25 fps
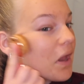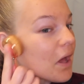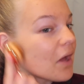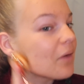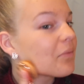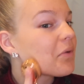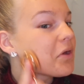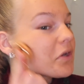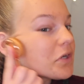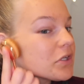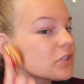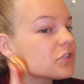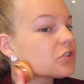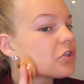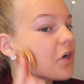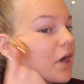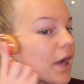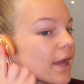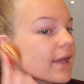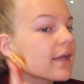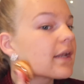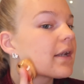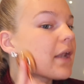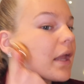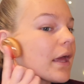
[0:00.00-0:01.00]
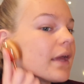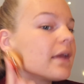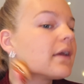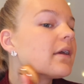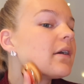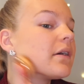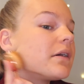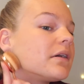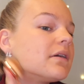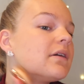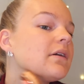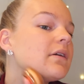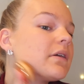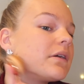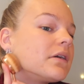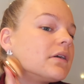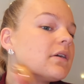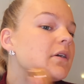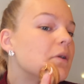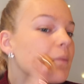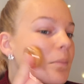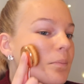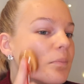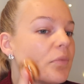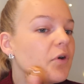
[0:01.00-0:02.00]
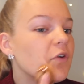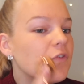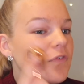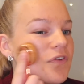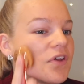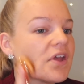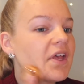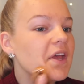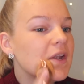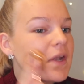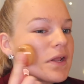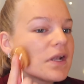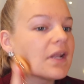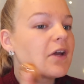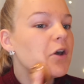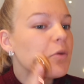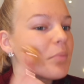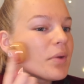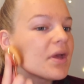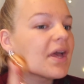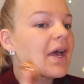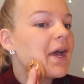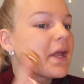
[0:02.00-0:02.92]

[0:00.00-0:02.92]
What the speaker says: I'm gonna try and like buff it in a little bit,